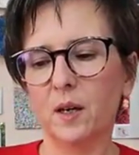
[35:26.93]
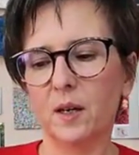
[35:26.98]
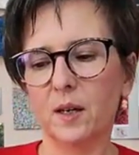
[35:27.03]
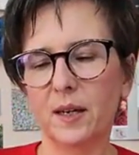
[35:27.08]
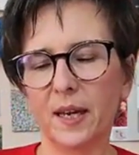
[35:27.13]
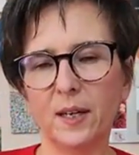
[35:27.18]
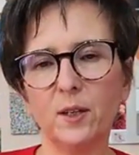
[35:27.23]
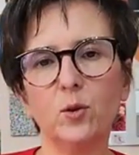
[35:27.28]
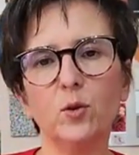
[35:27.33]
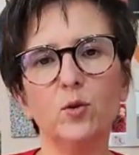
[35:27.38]

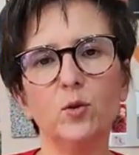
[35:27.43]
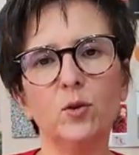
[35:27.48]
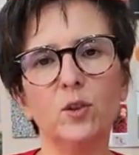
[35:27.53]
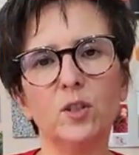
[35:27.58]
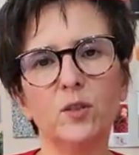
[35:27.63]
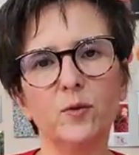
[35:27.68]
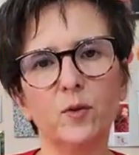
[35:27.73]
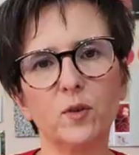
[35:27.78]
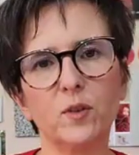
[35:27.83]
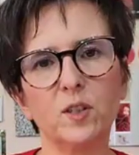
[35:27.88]
Can you do
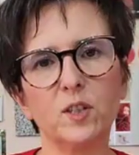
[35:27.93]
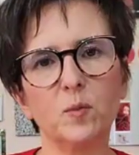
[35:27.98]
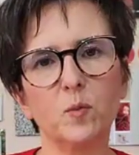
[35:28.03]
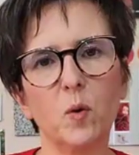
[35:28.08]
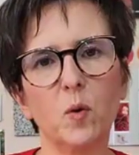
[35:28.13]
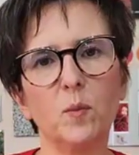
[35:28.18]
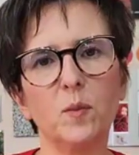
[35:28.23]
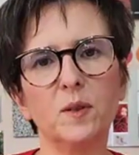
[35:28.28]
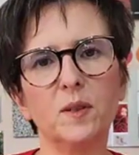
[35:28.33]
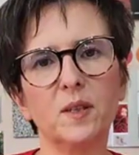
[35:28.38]
this for this
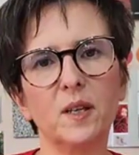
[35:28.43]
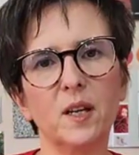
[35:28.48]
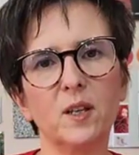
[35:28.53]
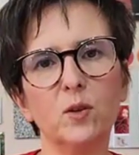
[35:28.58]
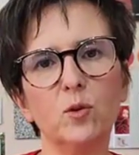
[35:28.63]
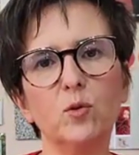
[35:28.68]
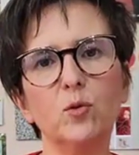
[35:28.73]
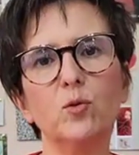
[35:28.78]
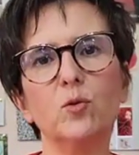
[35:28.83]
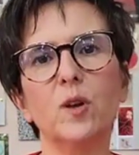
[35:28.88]
moment? Can
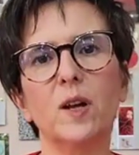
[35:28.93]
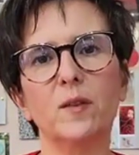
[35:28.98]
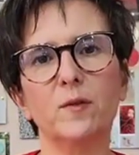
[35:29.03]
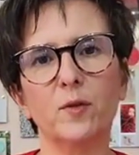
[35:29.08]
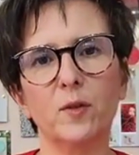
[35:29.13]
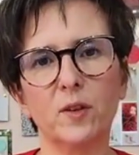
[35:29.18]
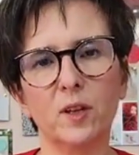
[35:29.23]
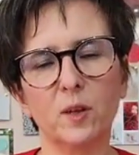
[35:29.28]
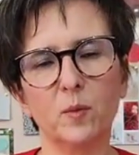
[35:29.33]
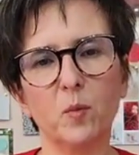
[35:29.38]
you do that
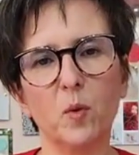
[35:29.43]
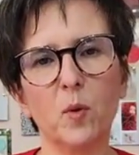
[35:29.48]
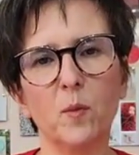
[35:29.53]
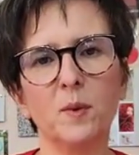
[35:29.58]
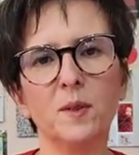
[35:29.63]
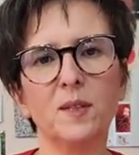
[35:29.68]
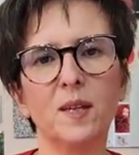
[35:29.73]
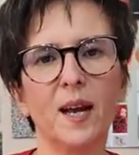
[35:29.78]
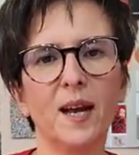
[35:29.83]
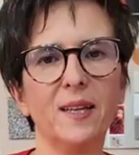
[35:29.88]
for that
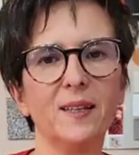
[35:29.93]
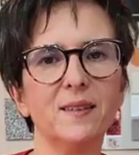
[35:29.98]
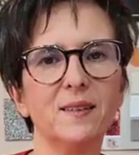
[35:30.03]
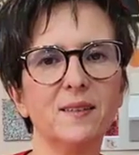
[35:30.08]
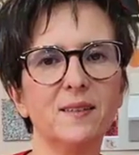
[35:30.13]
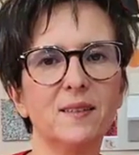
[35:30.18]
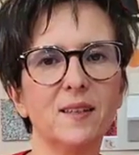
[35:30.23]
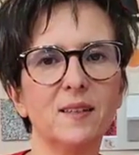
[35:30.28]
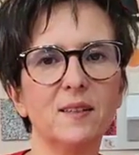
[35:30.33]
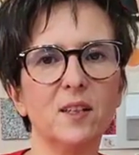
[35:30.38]
moment? I
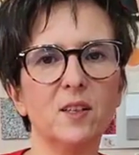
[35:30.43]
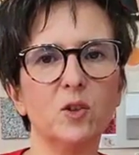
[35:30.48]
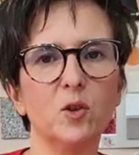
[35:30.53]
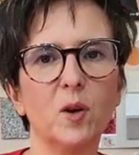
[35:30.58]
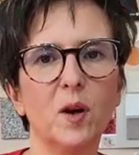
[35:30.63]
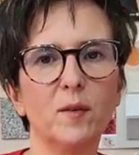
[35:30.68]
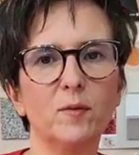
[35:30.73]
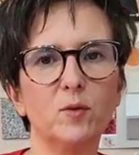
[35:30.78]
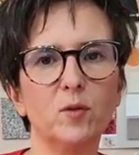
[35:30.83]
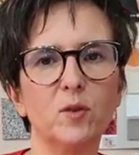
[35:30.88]
understand that you
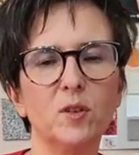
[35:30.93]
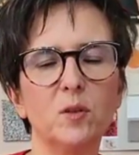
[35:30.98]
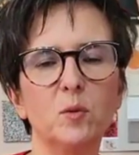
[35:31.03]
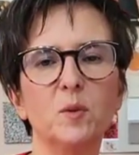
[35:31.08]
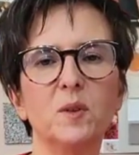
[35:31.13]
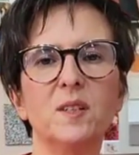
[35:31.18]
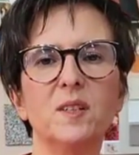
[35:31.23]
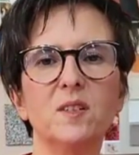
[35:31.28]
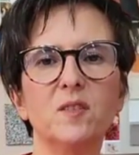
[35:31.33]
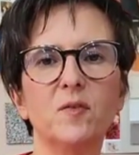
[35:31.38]
have to deal
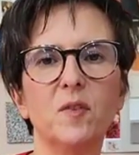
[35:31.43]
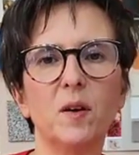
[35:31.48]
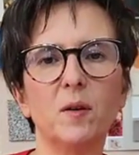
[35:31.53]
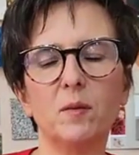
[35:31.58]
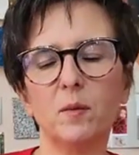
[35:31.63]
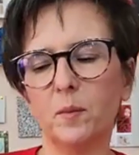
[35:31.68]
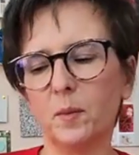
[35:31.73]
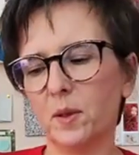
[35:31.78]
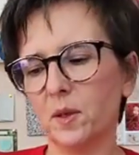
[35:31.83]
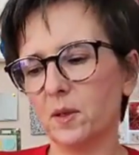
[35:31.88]
with these
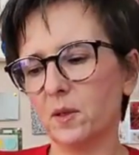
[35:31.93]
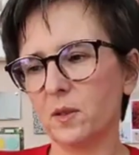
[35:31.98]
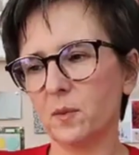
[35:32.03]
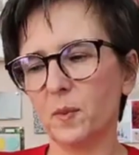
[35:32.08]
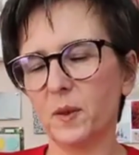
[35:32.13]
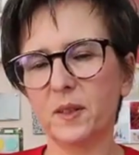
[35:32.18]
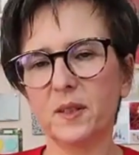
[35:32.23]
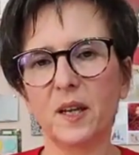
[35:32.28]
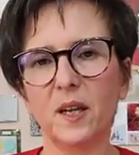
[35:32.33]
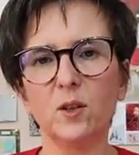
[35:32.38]
variables,
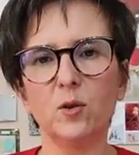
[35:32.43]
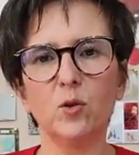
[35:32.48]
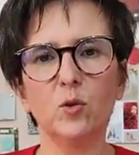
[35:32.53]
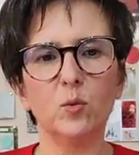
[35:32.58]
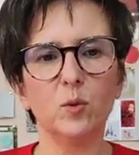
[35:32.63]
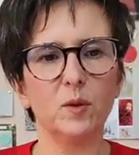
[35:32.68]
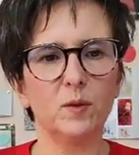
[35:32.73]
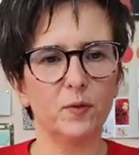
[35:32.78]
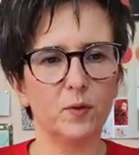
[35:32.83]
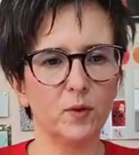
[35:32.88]
but can you
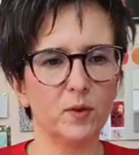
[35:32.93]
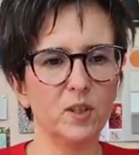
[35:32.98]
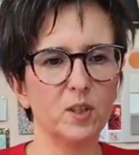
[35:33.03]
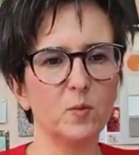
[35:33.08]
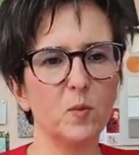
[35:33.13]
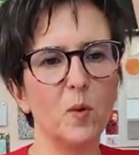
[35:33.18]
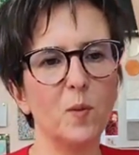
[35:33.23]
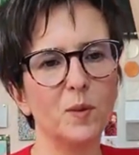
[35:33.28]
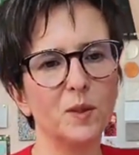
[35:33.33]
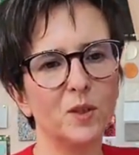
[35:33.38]
do it for this
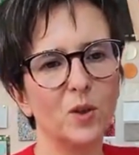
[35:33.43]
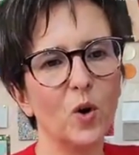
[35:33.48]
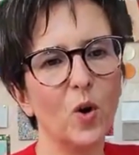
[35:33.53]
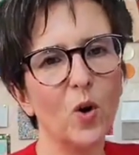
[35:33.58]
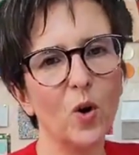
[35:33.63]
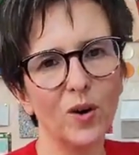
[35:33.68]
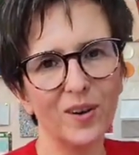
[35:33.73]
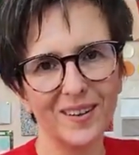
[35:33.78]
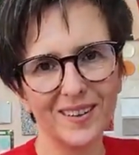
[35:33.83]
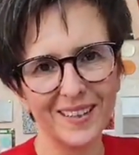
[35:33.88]
moment
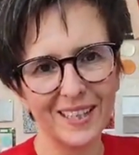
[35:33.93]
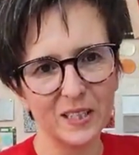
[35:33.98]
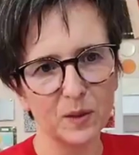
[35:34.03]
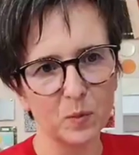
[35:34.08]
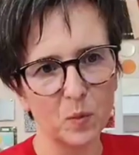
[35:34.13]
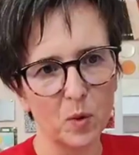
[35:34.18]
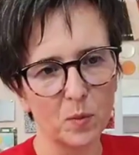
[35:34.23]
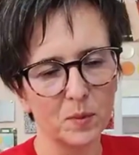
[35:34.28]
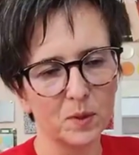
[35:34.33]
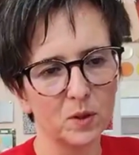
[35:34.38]
or that
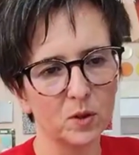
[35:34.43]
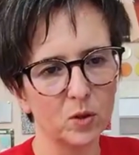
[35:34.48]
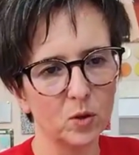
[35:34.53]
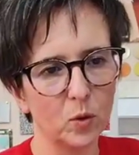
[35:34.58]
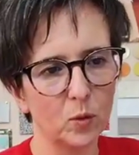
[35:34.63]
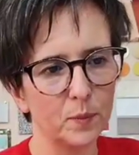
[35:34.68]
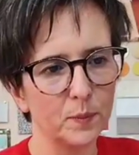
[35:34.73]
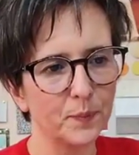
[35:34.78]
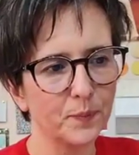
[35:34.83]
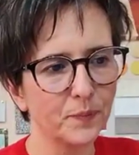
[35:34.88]
moment?
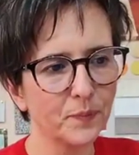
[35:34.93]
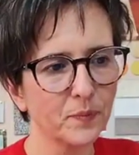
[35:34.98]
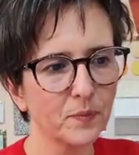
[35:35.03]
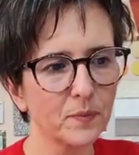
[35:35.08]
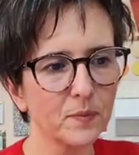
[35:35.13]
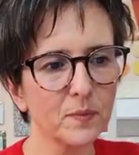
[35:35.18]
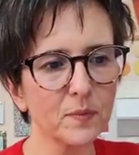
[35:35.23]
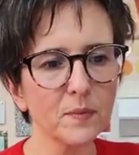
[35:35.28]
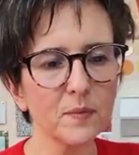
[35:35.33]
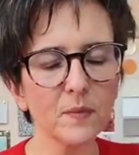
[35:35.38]
So
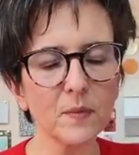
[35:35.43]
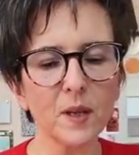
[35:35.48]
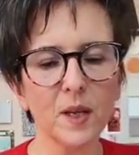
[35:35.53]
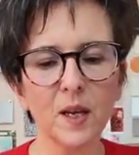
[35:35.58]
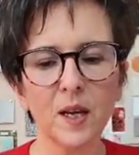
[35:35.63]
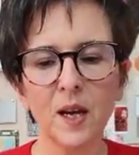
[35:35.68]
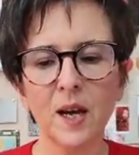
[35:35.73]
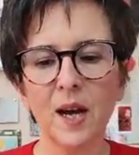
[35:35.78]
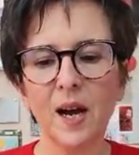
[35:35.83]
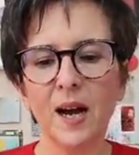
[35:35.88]

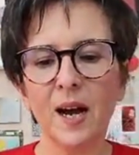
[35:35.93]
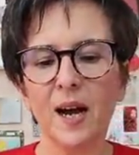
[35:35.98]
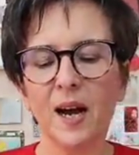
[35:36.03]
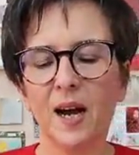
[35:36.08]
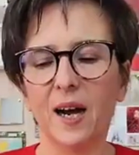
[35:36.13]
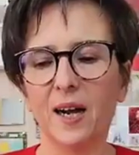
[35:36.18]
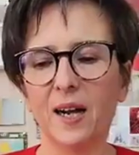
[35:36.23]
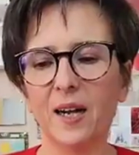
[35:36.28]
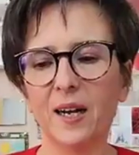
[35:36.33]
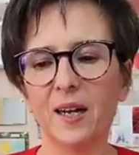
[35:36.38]

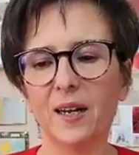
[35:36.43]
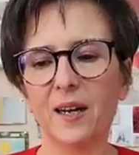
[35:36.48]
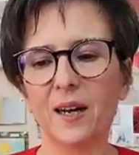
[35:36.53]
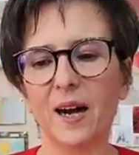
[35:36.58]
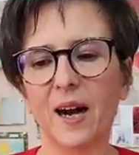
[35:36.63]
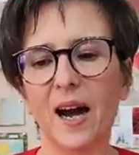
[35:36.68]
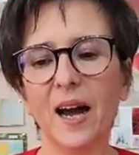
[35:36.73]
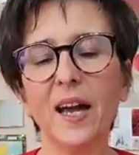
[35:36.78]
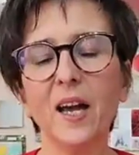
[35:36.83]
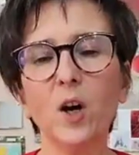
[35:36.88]

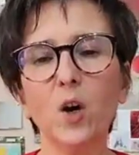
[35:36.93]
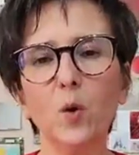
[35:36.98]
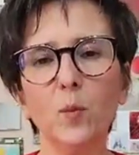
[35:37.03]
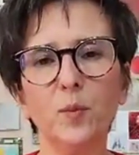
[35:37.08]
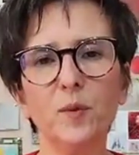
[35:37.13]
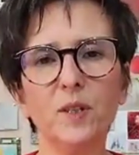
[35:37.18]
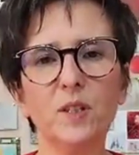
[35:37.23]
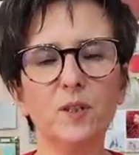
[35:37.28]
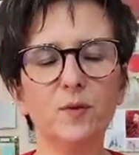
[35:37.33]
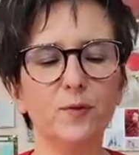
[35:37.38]
I
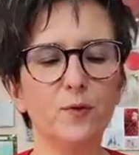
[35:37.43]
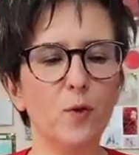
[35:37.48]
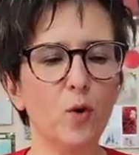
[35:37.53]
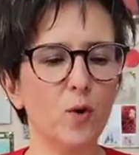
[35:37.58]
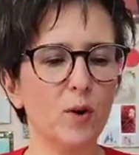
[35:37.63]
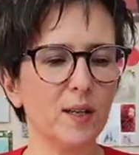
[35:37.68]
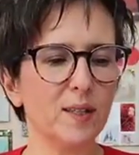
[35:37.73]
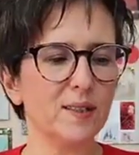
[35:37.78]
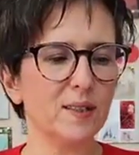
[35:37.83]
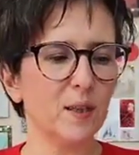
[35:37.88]
hope these
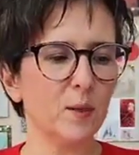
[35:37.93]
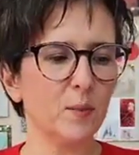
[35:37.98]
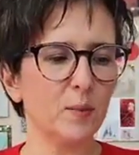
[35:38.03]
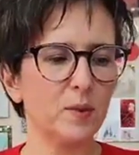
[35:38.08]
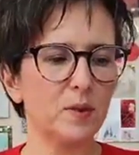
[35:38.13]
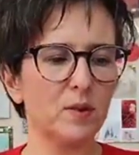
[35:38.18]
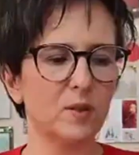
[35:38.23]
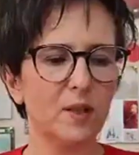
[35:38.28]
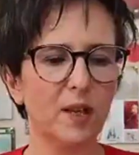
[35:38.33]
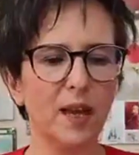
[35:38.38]
4
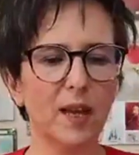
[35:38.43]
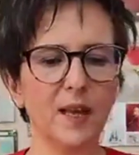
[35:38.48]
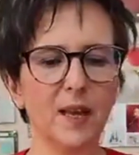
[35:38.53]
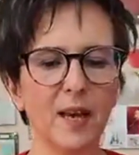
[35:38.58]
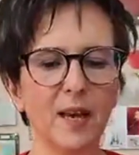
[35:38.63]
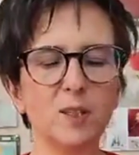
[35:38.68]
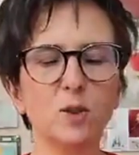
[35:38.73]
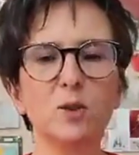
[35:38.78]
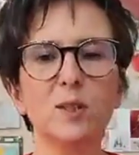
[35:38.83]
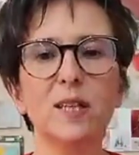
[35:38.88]
examples
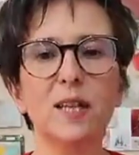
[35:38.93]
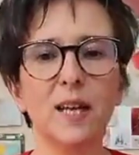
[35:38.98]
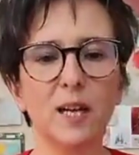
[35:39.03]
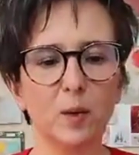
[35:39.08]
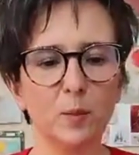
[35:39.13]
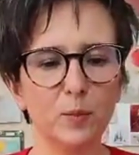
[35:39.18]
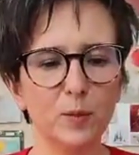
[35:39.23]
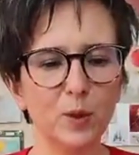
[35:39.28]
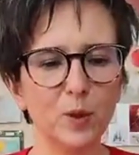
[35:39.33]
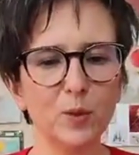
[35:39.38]
actually
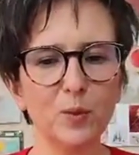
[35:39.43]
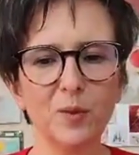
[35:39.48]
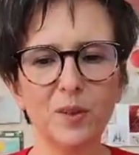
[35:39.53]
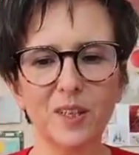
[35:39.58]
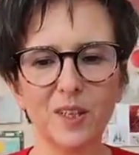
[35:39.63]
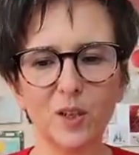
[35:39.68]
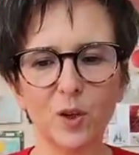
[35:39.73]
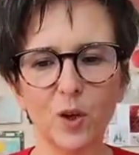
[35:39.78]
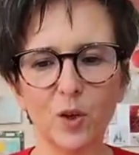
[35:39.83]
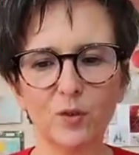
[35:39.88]
helped you
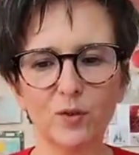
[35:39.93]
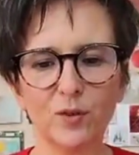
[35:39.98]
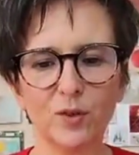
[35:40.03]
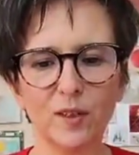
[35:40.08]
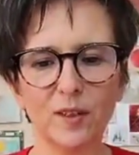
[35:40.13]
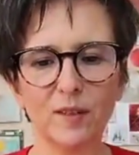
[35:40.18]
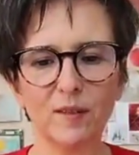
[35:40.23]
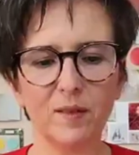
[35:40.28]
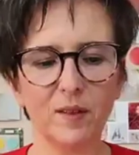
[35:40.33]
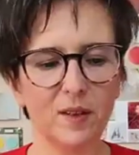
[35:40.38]
a lot
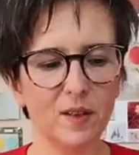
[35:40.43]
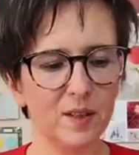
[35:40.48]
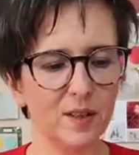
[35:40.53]
in